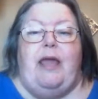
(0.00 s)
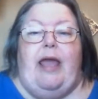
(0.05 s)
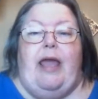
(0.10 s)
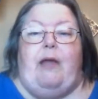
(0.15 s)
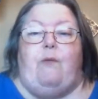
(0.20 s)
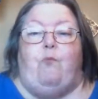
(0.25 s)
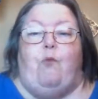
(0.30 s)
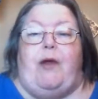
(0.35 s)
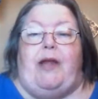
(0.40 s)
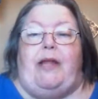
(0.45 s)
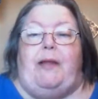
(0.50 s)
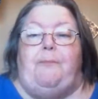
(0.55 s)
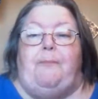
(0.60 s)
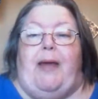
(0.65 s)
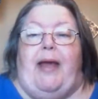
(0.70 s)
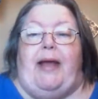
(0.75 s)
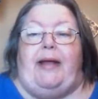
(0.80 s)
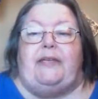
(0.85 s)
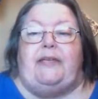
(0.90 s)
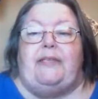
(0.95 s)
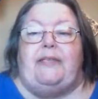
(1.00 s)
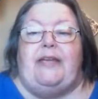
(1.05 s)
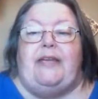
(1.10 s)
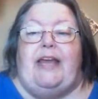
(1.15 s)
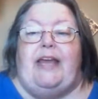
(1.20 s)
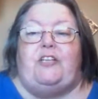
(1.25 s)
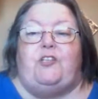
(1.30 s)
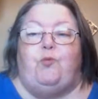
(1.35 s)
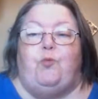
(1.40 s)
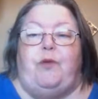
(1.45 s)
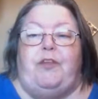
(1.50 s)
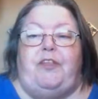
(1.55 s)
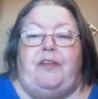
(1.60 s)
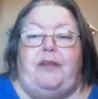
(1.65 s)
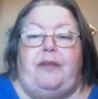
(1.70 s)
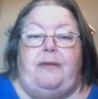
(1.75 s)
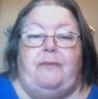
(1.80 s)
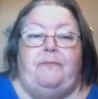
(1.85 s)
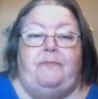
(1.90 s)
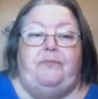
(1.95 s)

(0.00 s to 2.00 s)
and waded back to the edge with it.